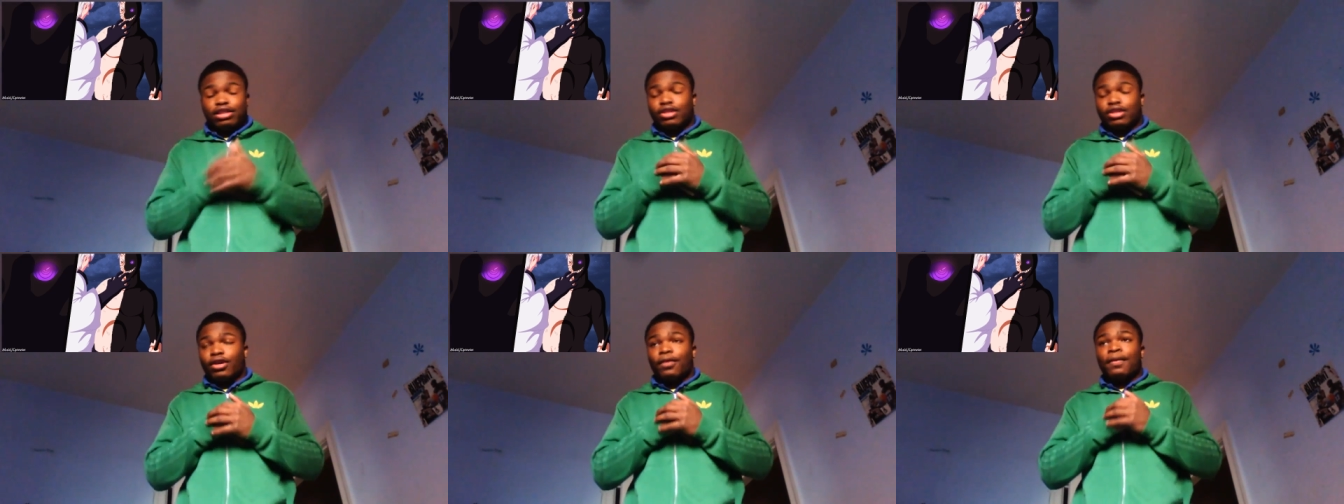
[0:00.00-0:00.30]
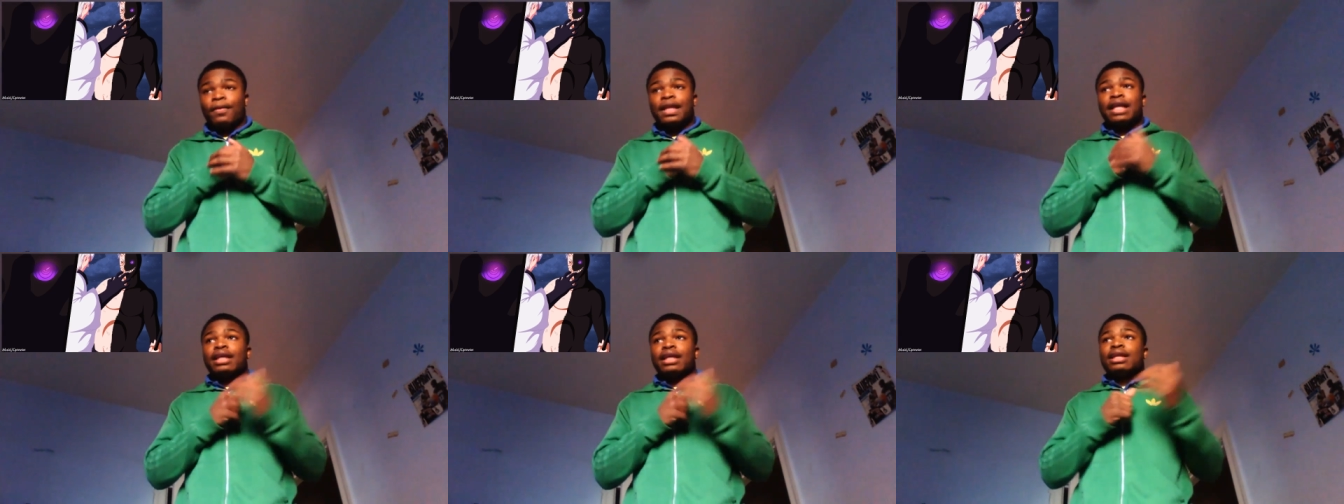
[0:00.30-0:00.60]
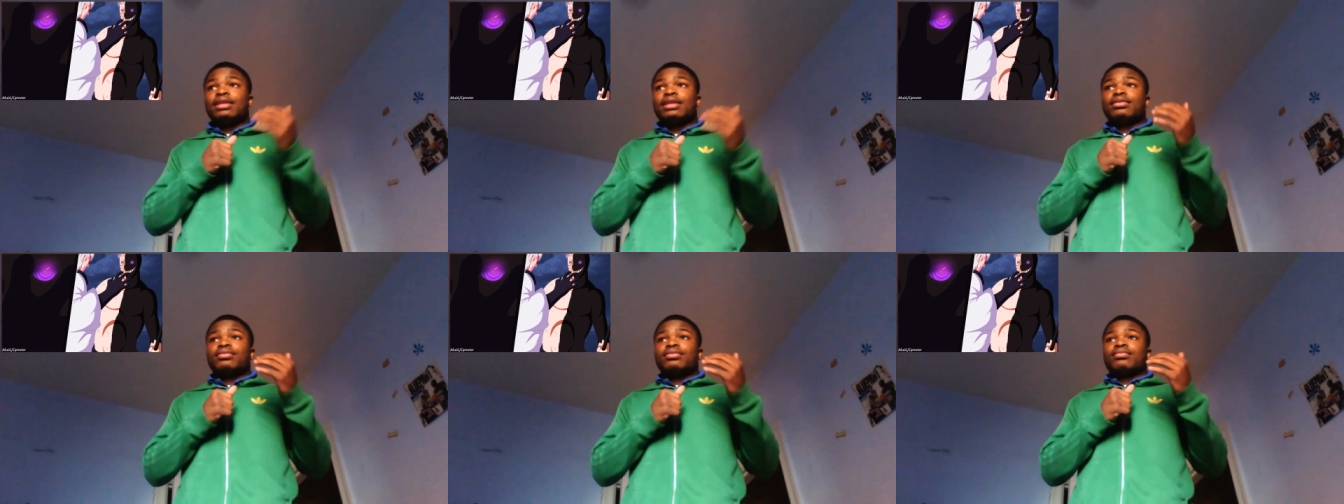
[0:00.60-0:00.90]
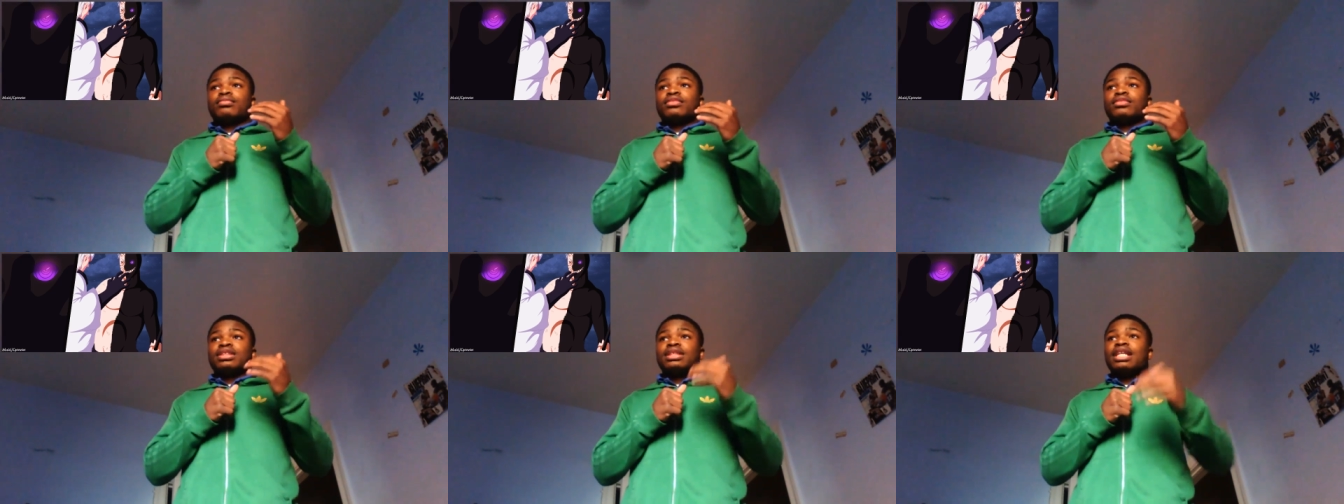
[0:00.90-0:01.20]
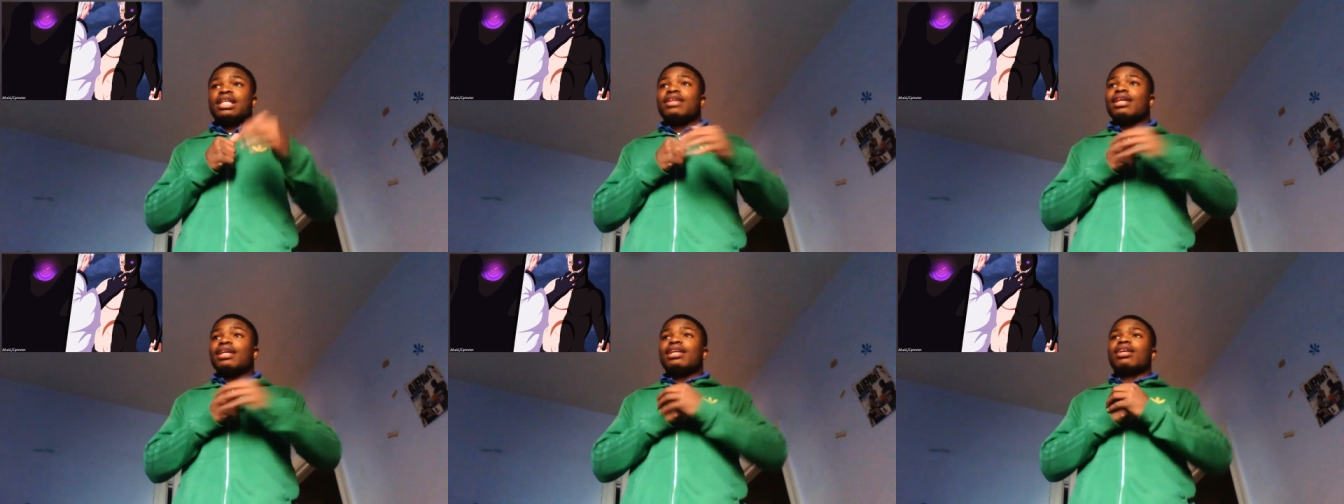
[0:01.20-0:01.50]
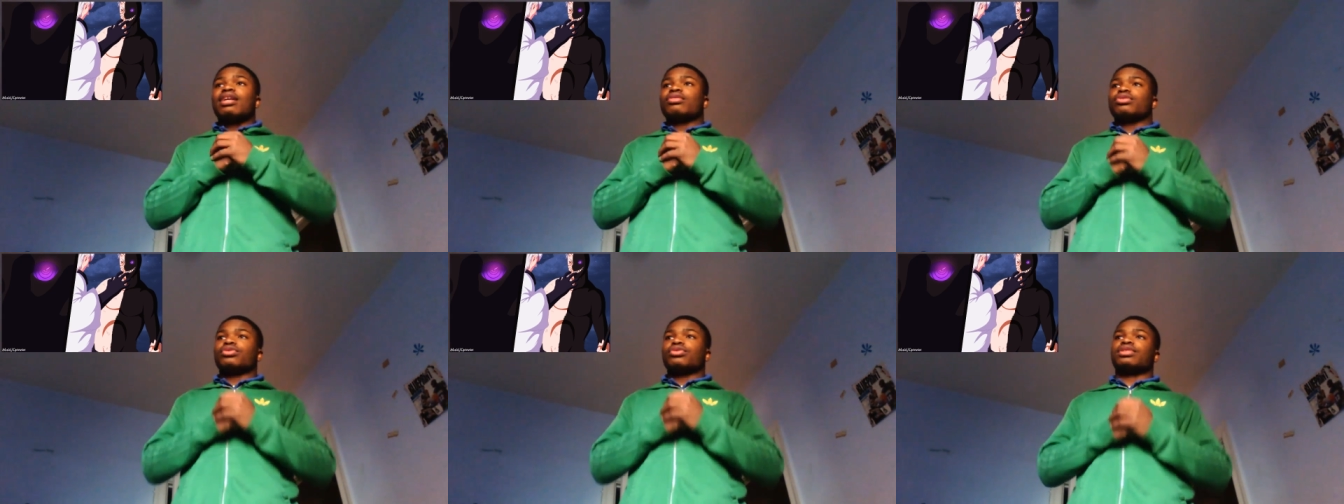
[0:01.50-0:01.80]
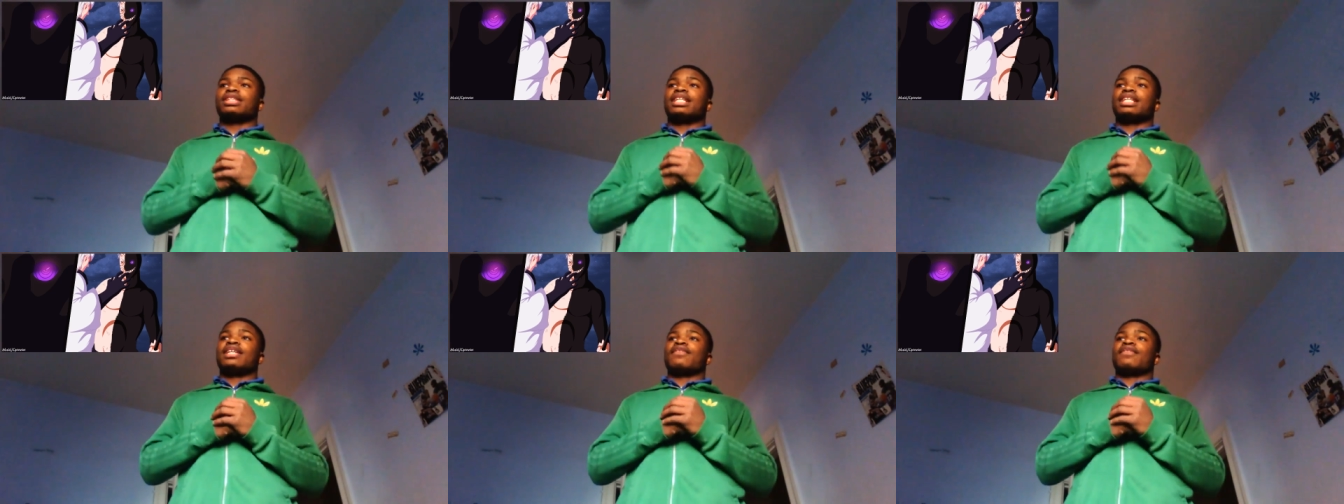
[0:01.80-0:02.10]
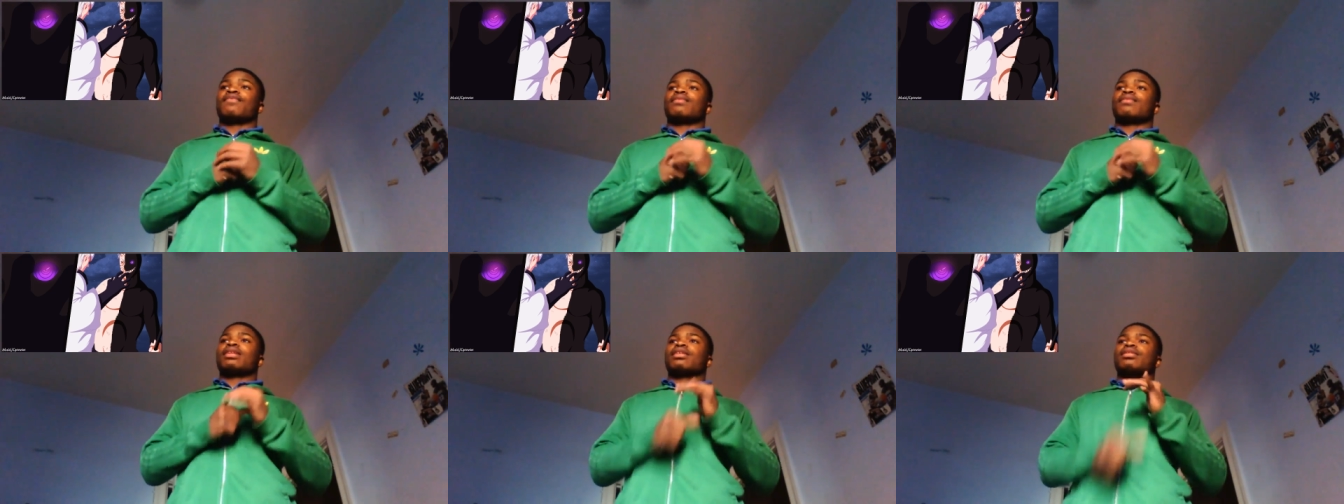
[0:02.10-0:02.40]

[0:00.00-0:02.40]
So now that Naruto's saved,